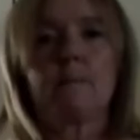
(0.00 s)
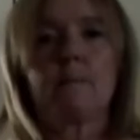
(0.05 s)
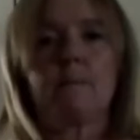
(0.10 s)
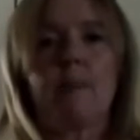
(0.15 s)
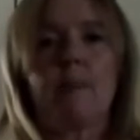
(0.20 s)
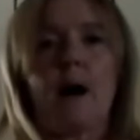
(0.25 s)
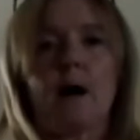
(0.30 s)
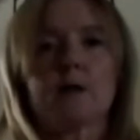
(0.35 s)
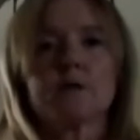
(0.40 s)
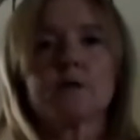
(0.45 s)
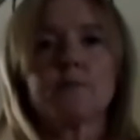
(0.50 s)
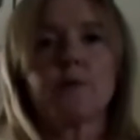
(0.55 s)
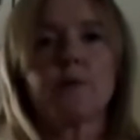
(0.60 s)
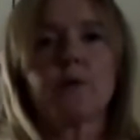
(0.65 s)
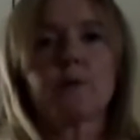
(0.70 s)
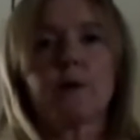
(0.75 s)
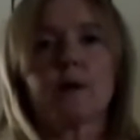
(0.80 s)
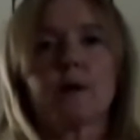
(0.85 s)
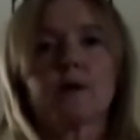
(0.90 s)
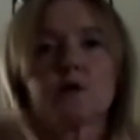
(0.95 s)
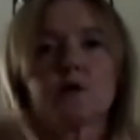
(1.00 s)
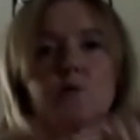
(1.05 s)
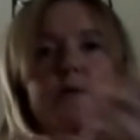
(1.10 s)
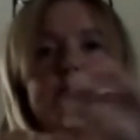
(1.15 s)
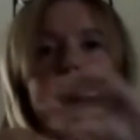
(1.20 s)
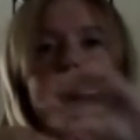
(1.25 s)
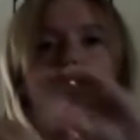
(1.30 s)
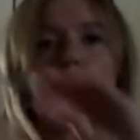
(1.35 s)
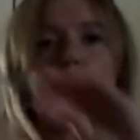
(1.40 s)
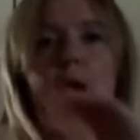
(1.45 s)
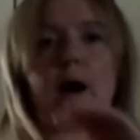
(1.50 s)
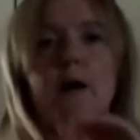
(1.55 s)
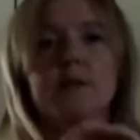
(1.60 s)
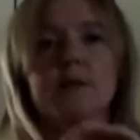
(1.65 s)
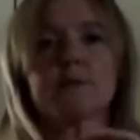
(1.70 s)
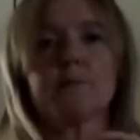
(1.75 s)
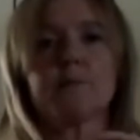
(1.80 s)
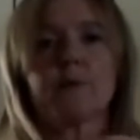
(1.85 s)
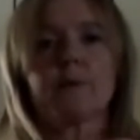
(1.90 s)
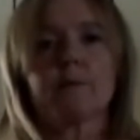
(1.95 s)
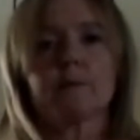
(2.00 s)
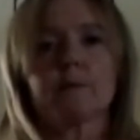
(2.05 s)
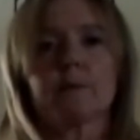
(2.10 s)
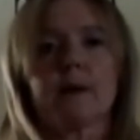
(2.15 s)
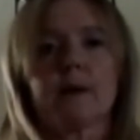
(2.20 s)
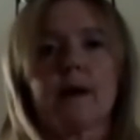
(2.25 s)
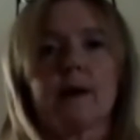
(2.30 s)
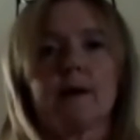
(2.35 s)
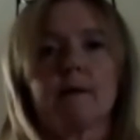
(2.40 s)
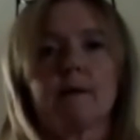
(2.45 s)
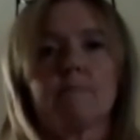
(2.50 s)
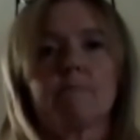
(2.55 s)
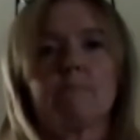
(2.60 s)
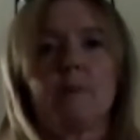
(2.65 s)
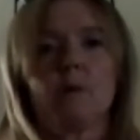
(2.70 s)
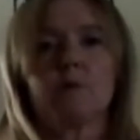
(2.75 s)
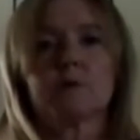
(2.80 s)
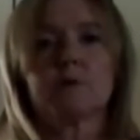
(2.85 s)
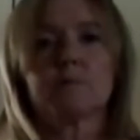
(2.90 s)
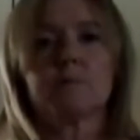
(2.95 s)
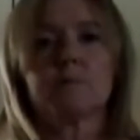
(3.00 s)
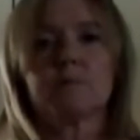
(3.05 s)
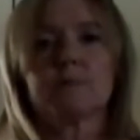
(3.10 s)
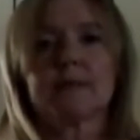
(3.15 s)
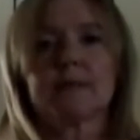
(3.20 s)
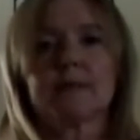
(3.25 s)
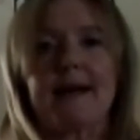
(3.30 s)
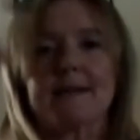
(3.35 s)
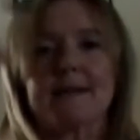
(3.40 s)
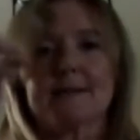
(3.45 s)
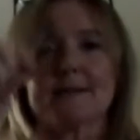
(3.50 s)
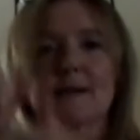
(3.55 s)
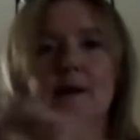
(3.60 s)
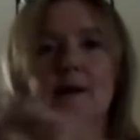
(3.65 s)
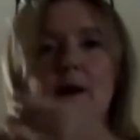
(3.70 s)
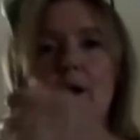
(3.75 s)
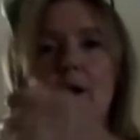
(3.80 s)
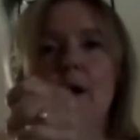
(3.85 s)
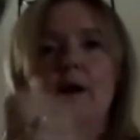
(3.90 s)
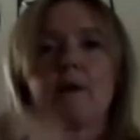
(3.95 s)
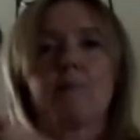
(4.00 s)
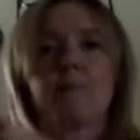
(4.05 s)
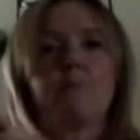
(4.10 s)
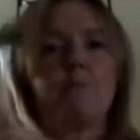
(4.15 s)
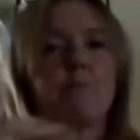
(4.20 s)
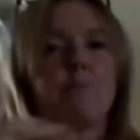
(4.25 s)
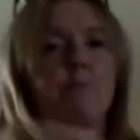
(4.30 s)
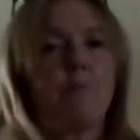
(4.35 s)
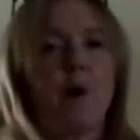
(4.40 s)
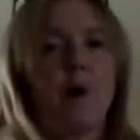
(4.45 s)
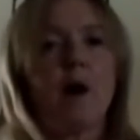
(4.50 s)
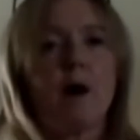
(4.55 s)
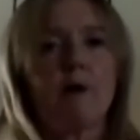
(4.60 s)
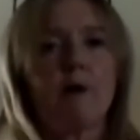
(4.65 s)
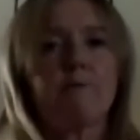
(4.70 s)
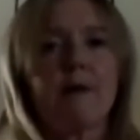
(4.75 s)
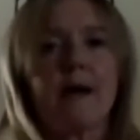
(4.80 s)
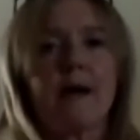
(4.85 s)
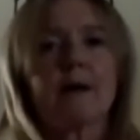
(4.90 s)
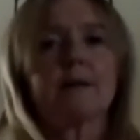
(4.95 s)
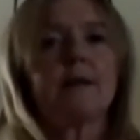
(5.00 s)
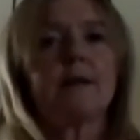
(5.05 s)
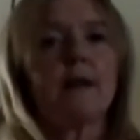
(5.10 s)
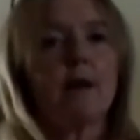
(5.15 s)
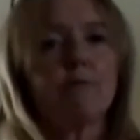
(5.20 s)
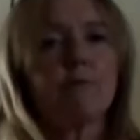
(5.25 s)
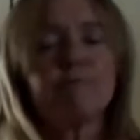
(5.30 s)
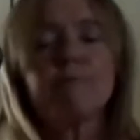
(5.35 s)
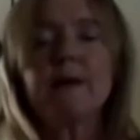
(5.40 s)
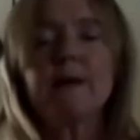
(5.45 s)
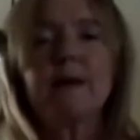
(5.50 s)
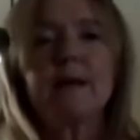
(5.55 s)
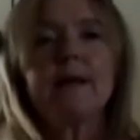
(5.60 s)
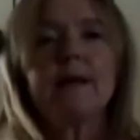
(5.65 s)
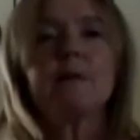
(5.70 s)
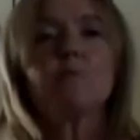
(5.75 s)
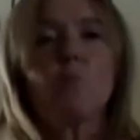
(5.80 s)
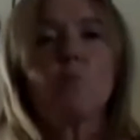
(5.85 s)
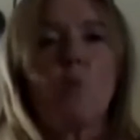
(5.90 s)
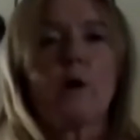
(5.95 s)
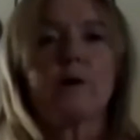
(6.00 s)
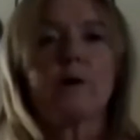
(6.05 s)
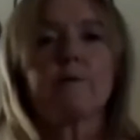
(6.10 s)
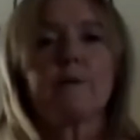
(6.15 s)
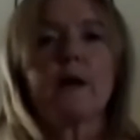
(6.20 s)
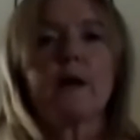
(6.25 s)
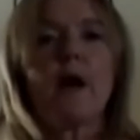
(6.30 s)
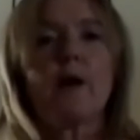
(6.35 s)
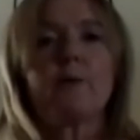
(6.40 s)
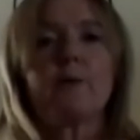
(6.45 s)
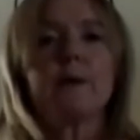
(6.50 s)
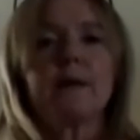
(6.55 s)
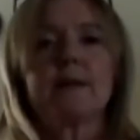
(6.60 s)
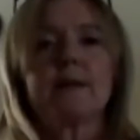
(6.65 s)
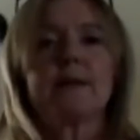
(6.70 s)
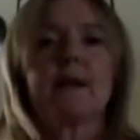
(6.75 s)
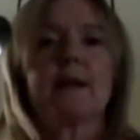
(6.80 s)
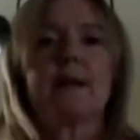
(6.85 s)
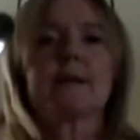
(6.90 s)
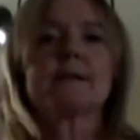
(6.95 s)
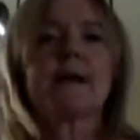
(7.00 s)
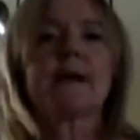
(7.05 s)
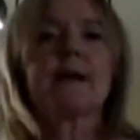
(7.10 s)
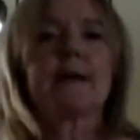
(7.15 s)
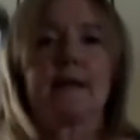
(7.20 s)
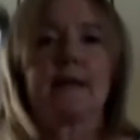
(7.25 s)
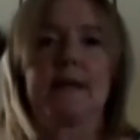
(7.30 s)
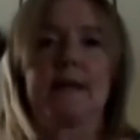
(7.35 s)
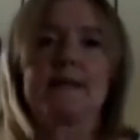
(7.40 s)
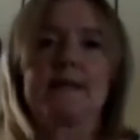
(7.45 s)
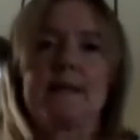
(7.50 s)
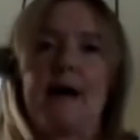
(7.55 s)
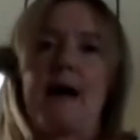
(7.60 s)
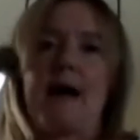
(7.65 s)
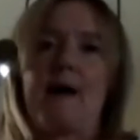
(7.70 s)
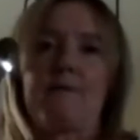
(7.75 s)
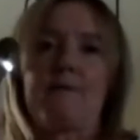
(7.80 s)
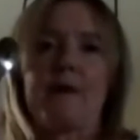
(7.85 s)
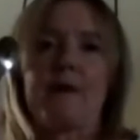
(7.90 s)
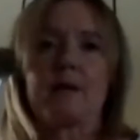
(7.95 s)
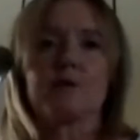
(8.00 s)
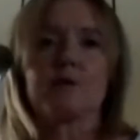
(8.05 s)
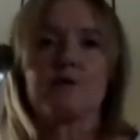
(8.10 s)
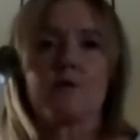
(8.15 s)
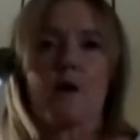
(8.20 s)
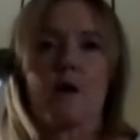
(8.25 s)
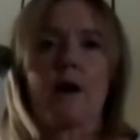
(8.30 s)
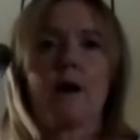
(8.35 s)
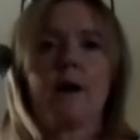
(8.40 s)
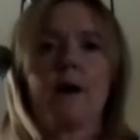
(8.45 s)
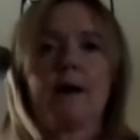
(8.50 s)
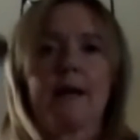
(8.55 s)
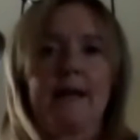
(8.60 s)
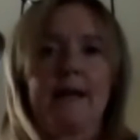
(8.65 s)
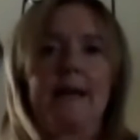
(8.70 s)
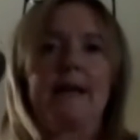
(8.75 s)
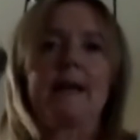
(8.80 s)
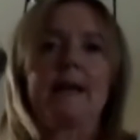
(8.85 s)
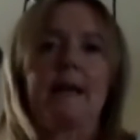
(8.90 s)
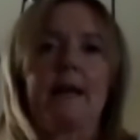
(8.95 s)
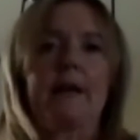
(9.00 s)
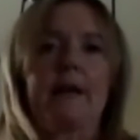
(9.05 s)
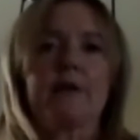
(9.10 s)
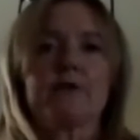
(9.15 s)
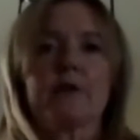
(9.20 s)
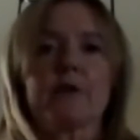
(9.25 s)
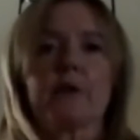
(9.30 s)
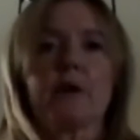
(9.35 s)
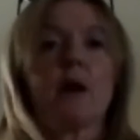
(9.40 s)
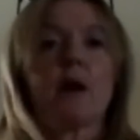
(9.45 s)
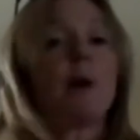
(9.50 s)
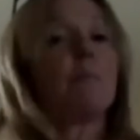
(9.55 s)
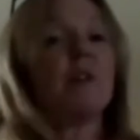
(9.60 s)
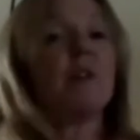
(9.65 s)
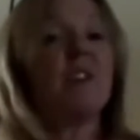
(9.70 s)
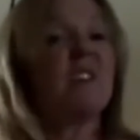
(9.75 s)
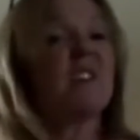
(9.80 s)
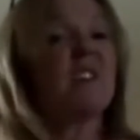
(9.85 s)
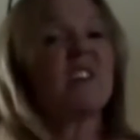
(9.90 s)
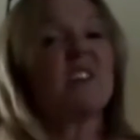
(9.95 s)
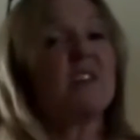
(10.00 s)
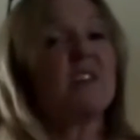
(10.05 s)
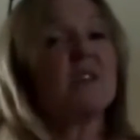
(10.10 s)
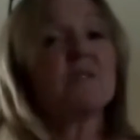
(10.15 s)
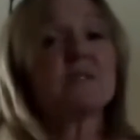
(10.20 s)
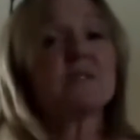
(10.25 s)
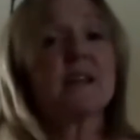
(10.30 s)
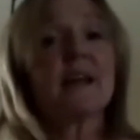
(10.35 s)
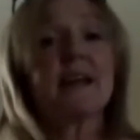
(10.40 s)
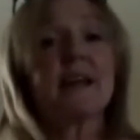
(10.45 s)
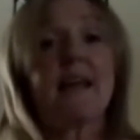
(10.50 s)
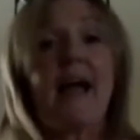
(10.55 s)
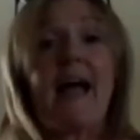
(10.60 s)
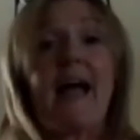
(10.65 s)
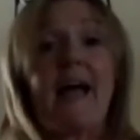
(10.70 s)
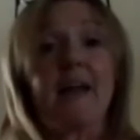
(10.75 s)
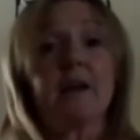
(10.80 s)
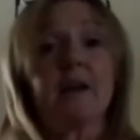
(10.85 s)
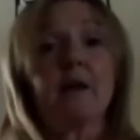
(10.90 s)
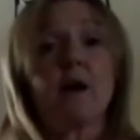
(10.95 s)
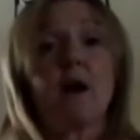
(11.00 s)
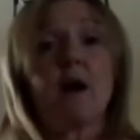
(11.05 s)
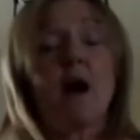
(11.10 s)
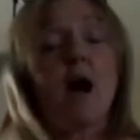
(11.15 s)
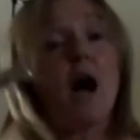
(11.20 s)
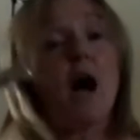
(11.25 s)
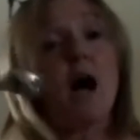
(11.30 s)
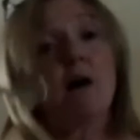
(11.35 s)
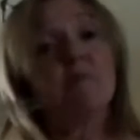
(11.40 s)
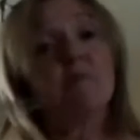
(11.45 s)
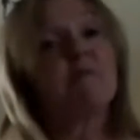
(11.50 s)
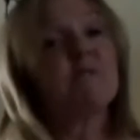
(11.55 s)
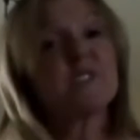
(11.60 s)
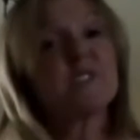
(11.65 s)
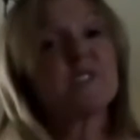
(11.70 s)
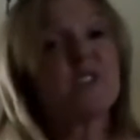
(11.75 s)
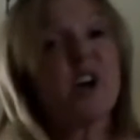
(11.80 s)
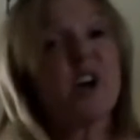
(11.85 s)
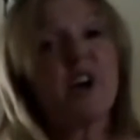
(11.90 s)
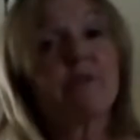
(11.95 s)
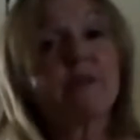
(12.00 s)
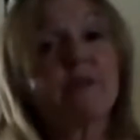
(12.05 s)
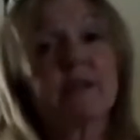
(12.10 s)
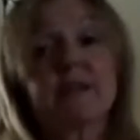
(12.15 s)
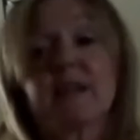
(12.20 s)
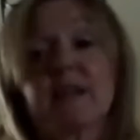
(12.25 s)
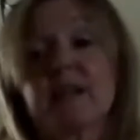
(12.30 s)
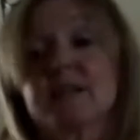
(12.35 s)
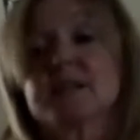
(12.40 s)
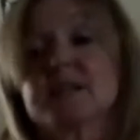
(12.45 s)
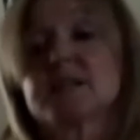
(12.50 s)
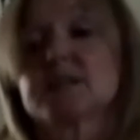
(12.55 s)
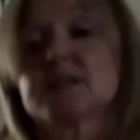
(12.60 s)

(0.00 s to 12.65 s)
bar spoon, our twizzly bar spoon, okay, multiple task. Perfect. Really one of the only things that we need to have extra in the kitchen, but you can use it again for stirring things as